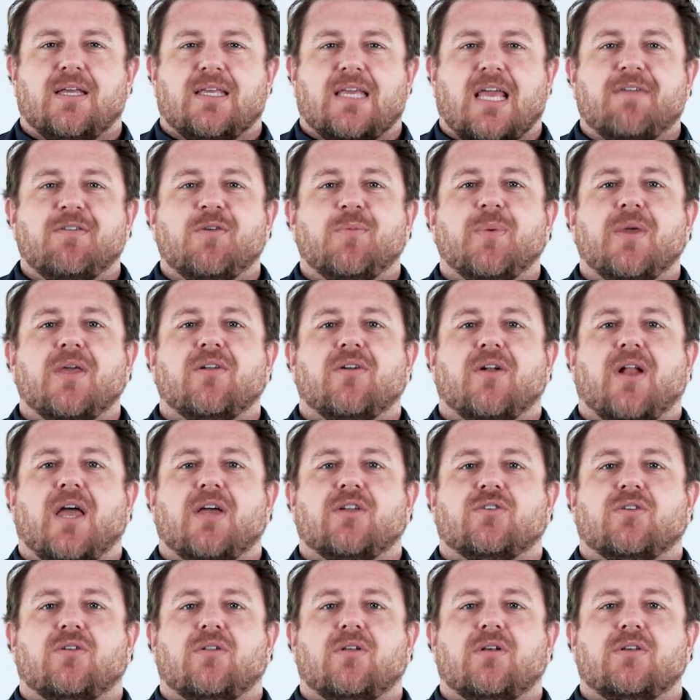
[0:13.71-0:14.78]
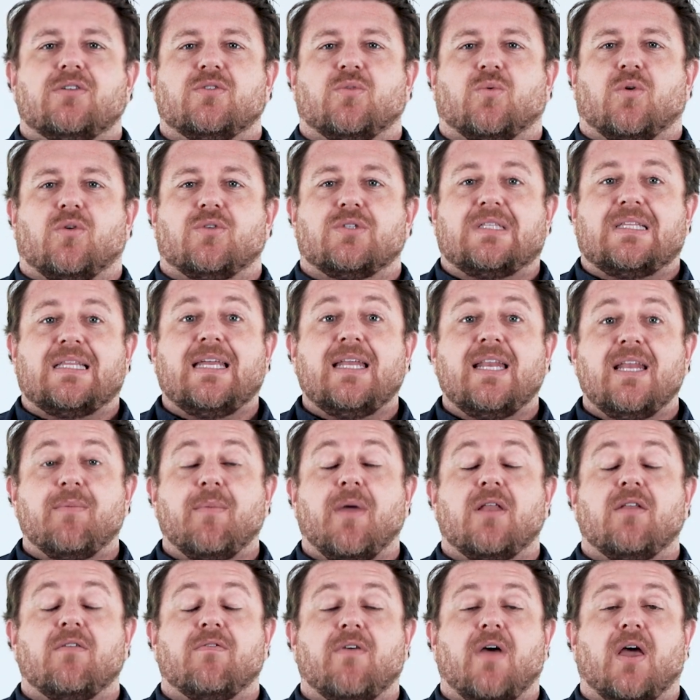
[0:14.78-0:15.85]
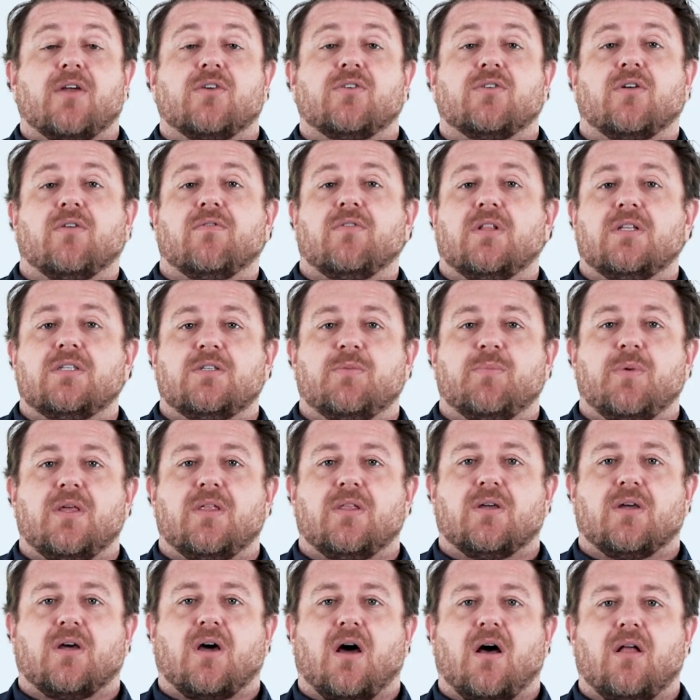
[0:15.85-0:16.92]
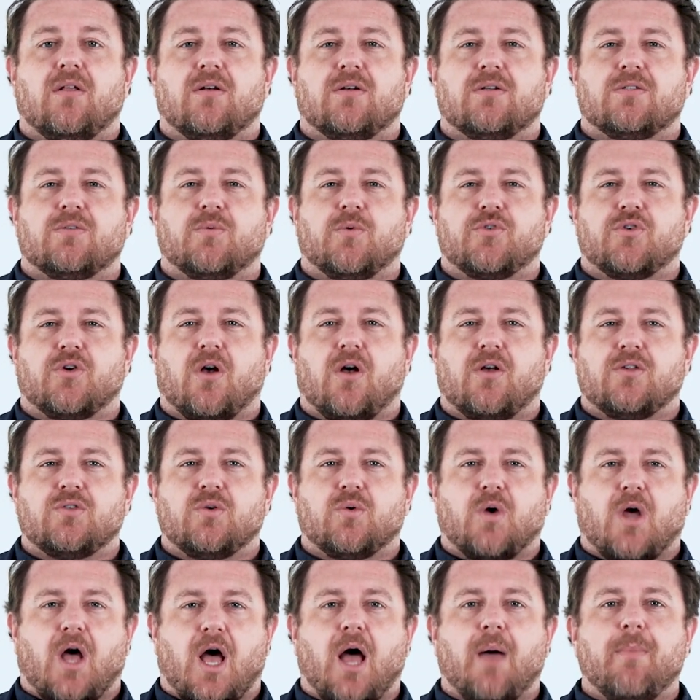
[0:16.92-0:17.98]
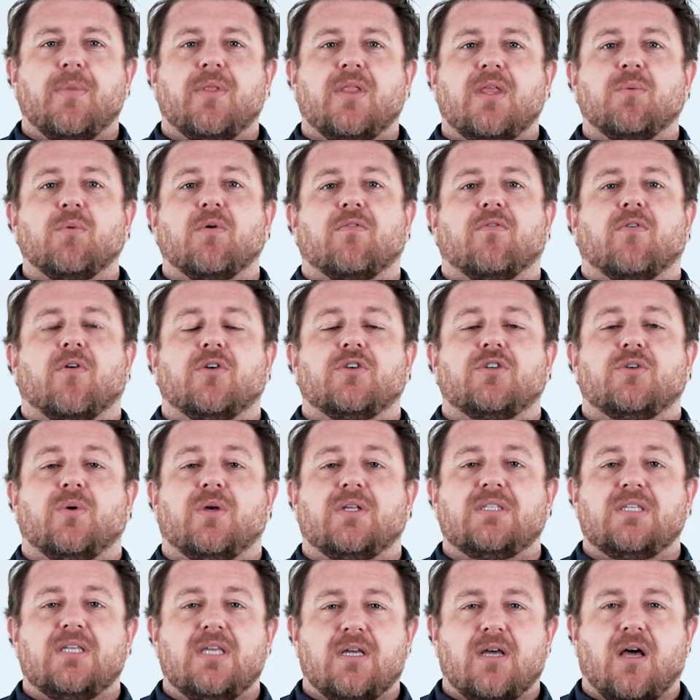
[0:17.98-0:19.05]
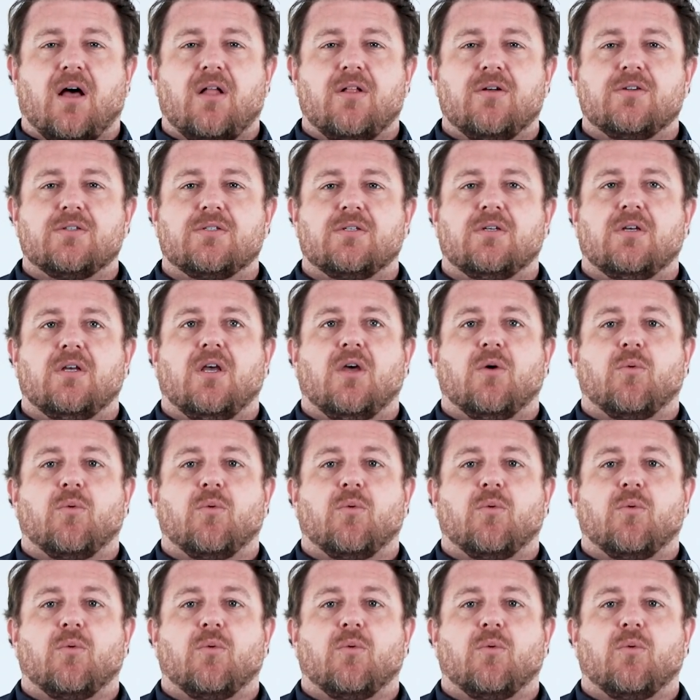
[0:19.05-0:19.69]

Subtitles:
KVP International is the world's leading manufacturer of Elizabethan collars, which are also commonly referred to as e-collars,